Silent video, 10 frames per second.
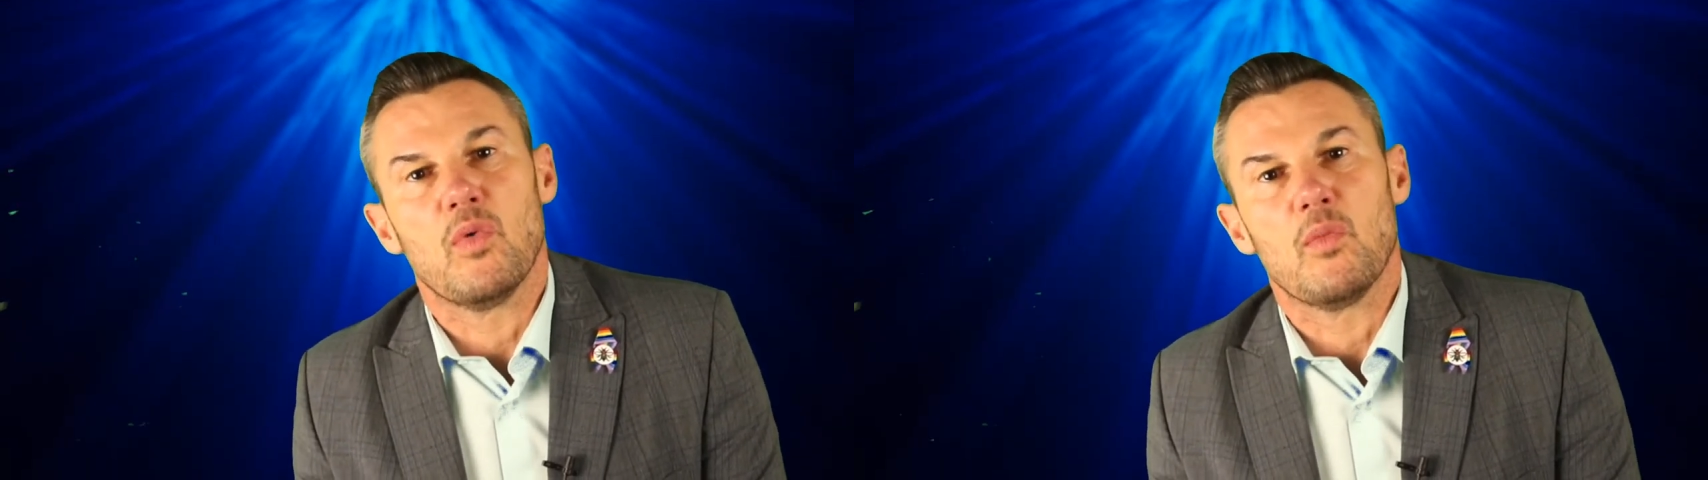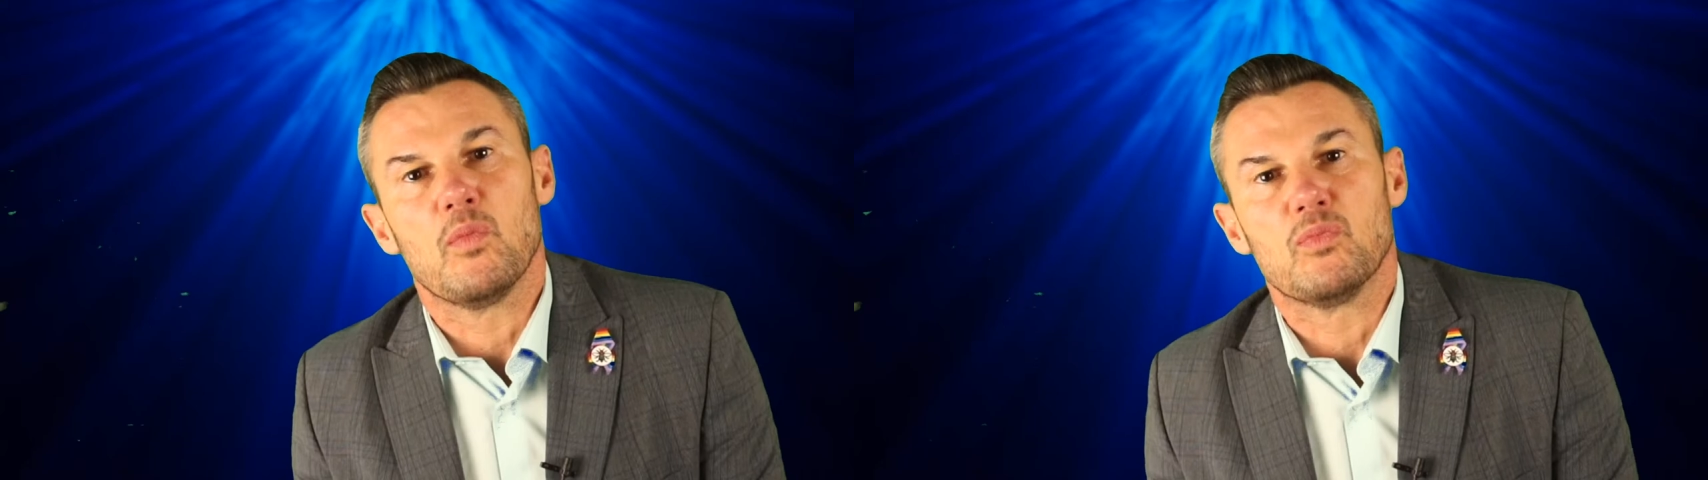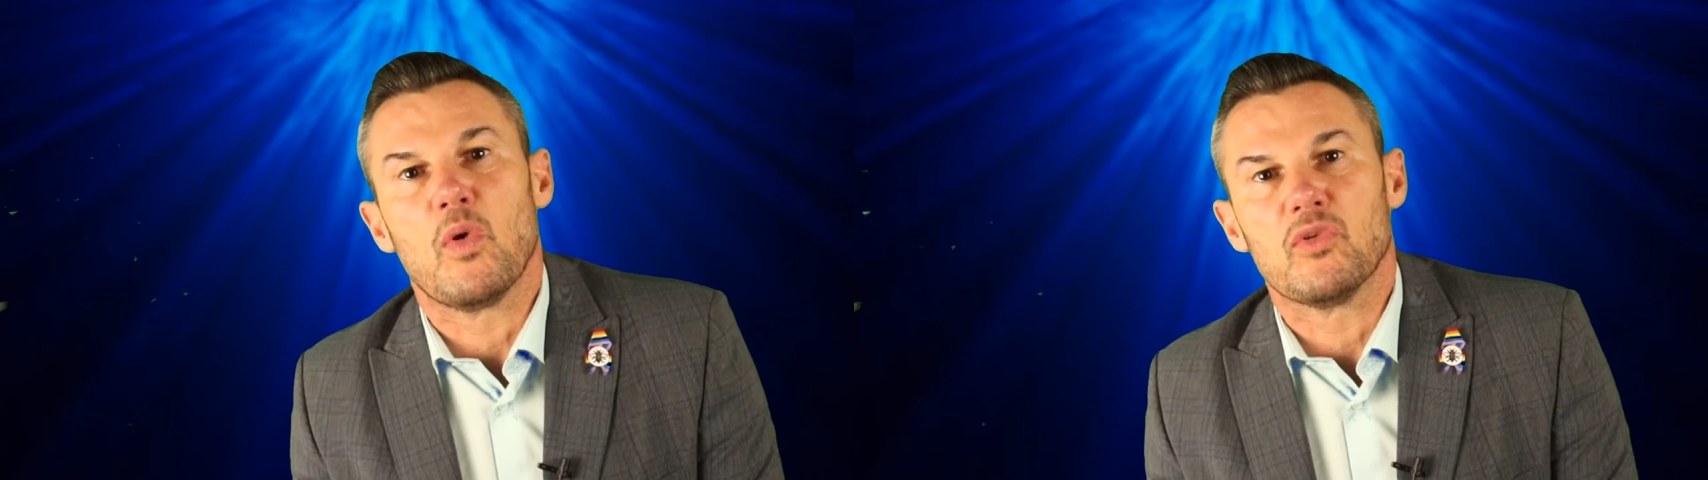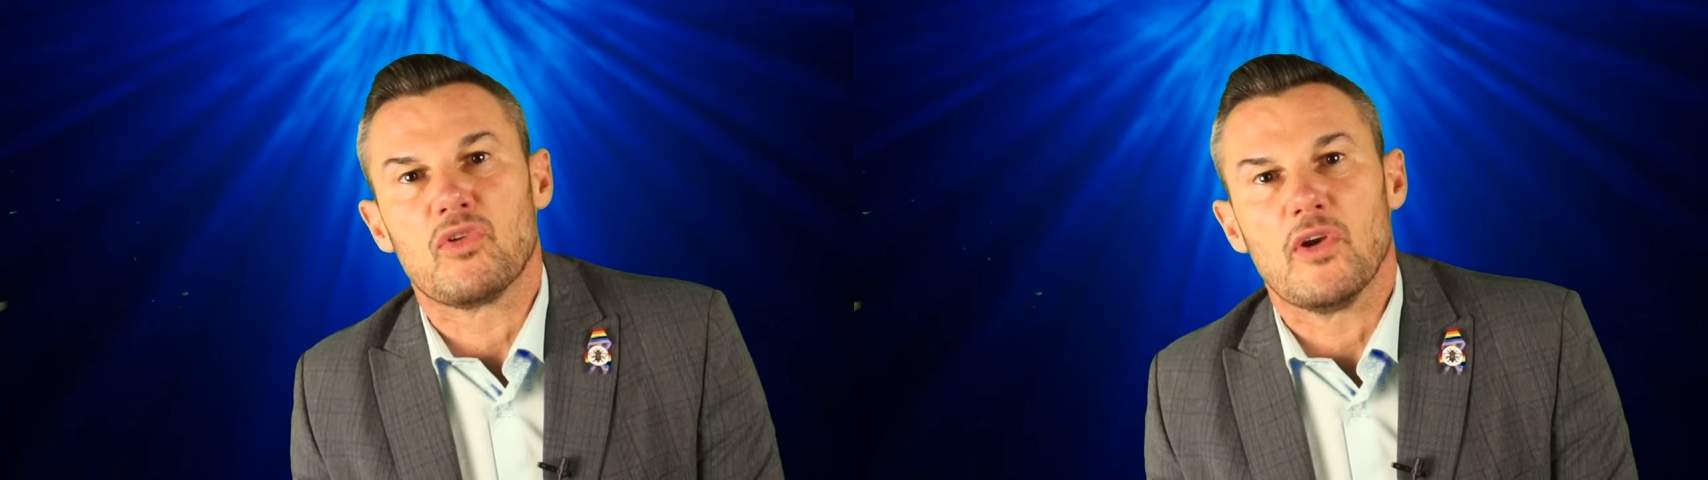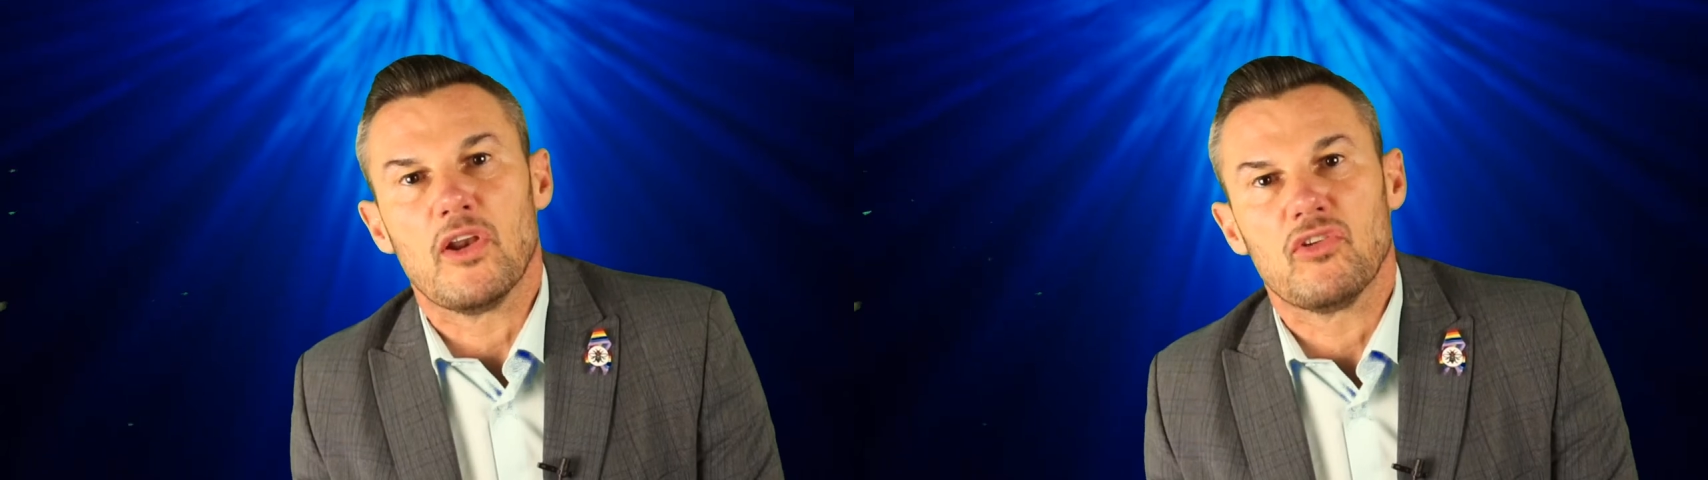what was
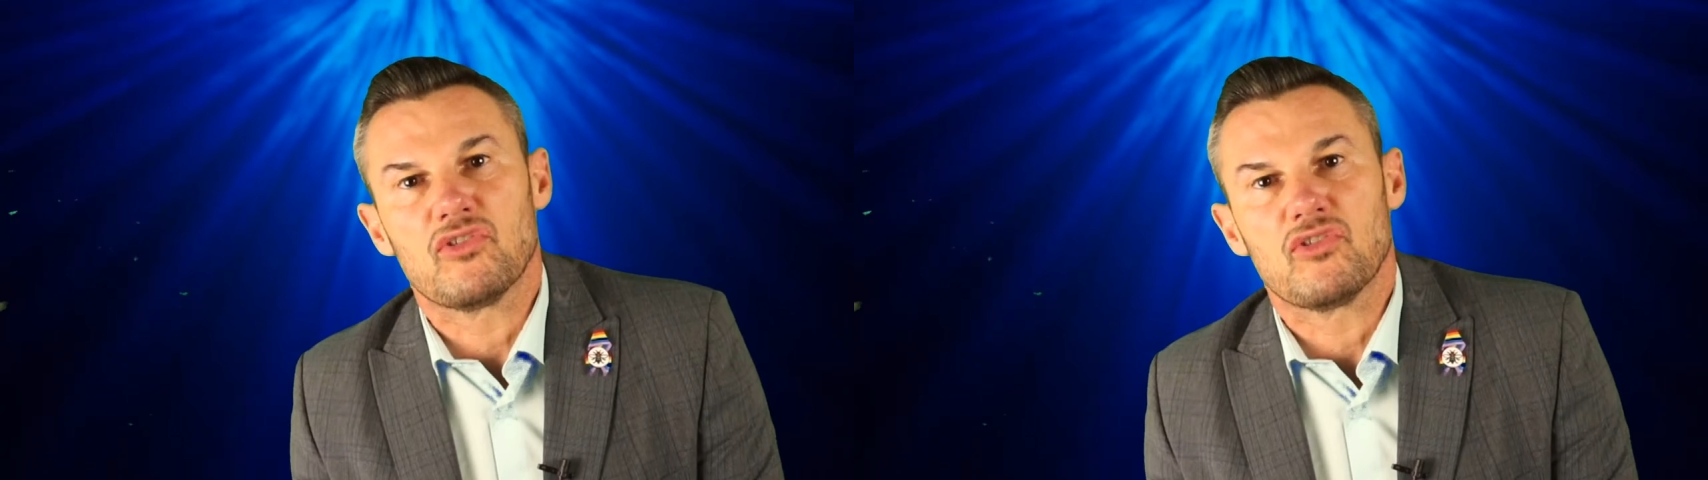going on